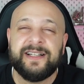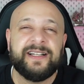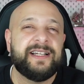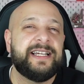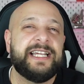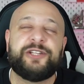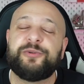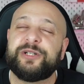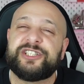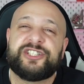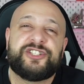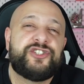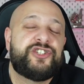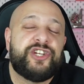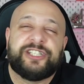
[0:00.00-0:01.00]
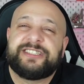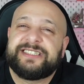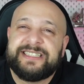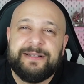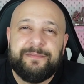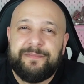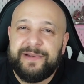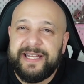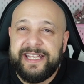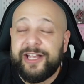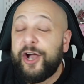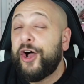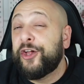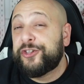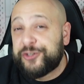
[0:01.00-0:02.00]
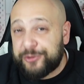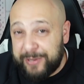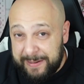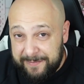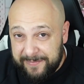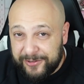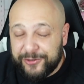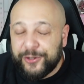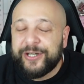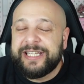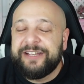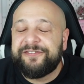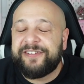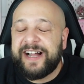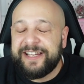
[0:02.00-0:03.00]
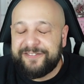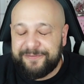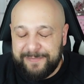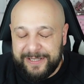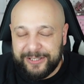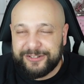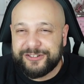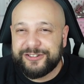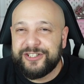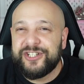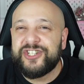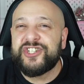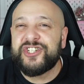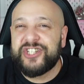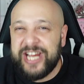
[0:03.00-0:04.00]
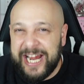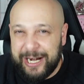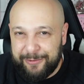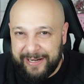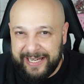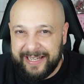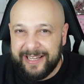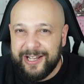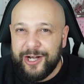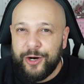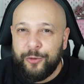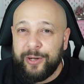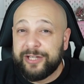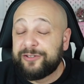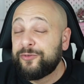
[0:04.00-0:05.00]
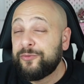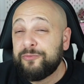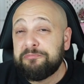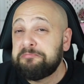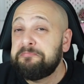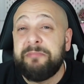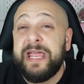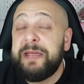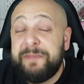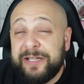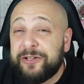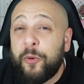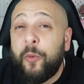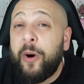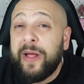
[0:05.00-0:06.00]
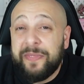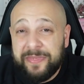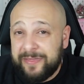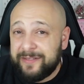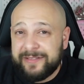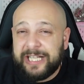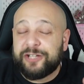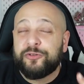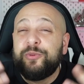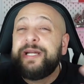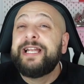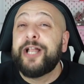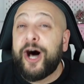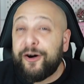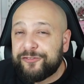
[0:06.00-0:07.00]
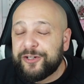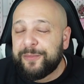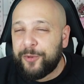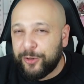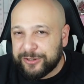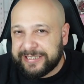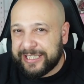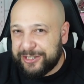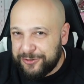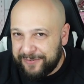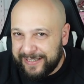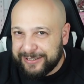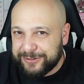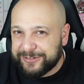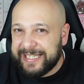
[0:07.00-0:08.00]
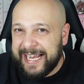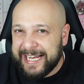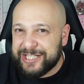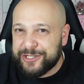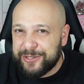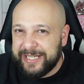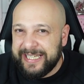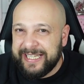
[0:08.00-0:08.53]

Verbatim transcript: it was just simply a dream. 35 minutes sharing with maybe the one that we love the most at Juventus actually.